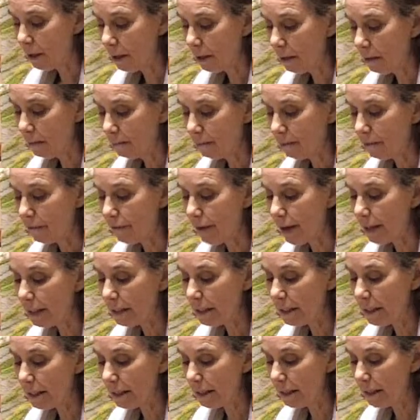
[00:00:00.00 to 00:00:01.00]

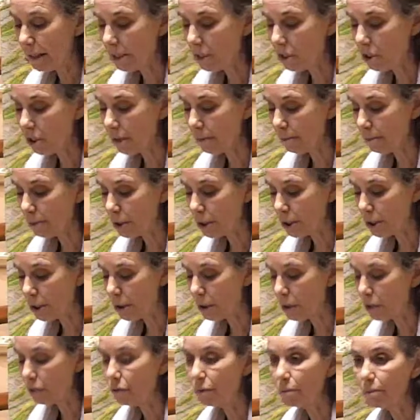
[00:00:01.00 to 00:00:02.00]
preventing the
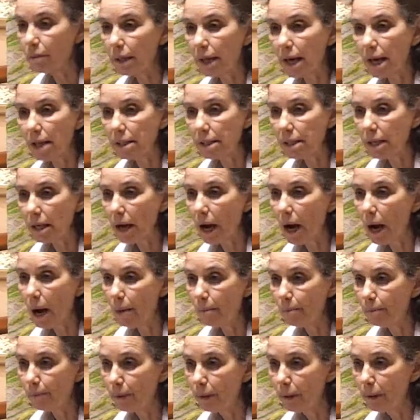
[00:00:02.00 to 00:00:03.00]
Egyptians from getting
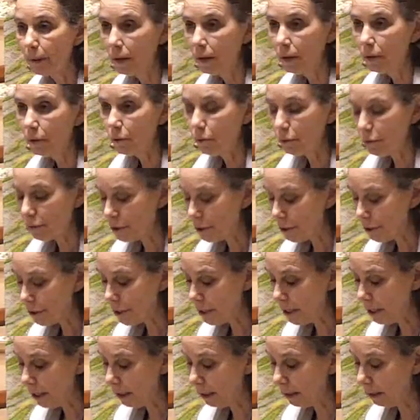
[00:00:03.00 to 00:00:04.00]
up or
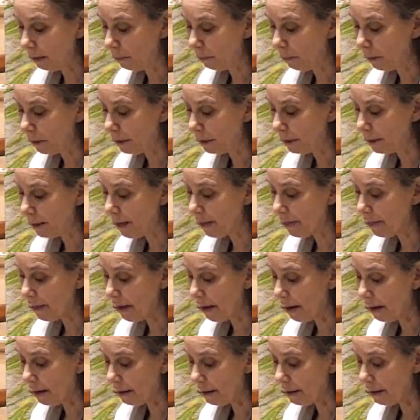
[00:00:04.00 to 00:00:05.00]
seeing one
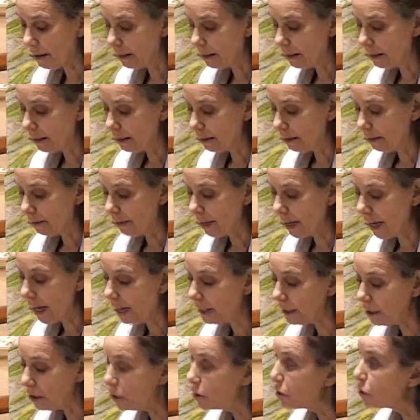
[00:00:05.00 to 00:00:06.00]
another. They
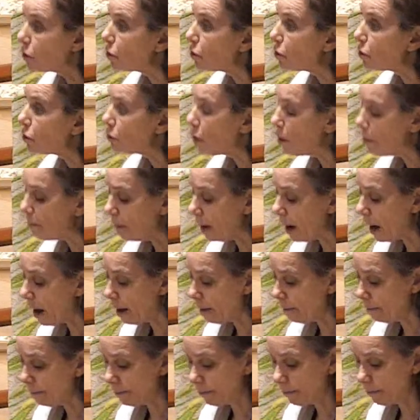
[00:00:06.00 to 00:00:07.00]
had to stop
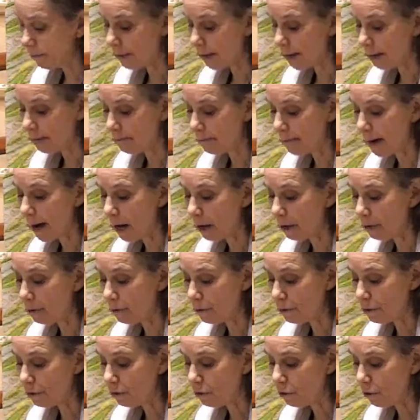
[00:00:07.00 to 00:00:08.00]
up their
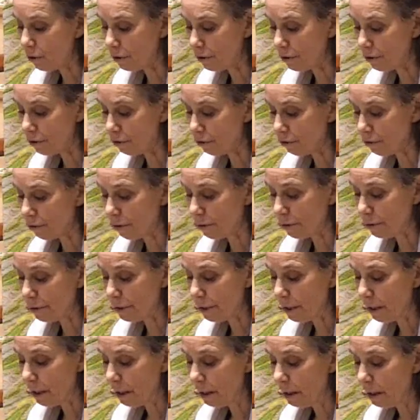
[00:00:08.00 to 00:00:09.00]
mouths and
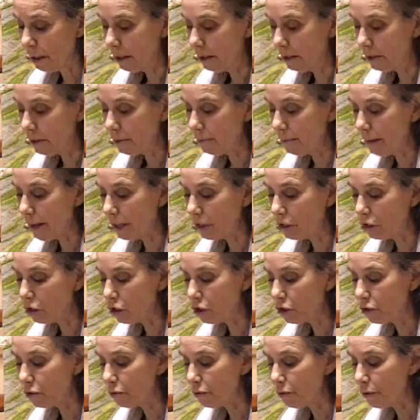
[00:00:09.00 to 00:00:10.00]
nostrils to make
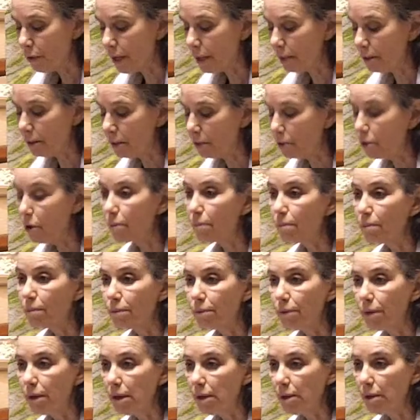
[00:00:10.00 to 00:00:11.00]
sure they did not
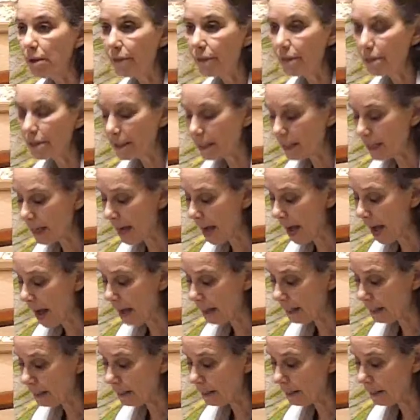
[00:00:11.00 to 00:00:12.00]
breathe this
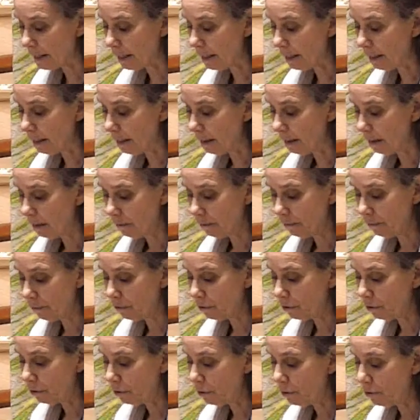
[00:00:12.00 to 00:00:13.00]
gas, for
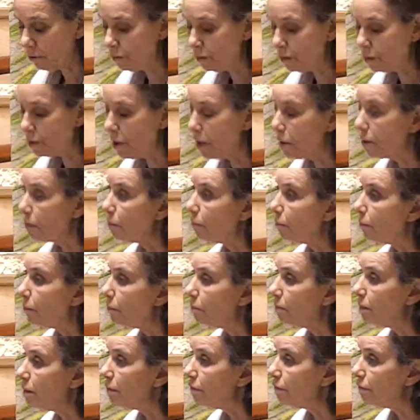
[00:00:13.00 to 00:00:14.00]
to do so
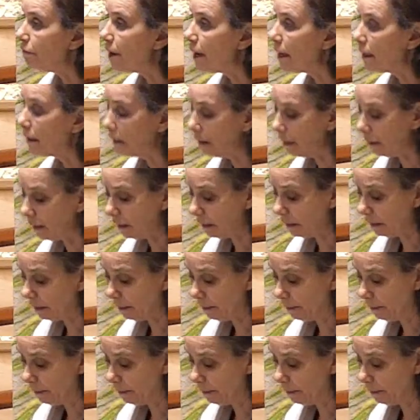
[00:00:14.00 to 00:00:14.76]
would be fatal.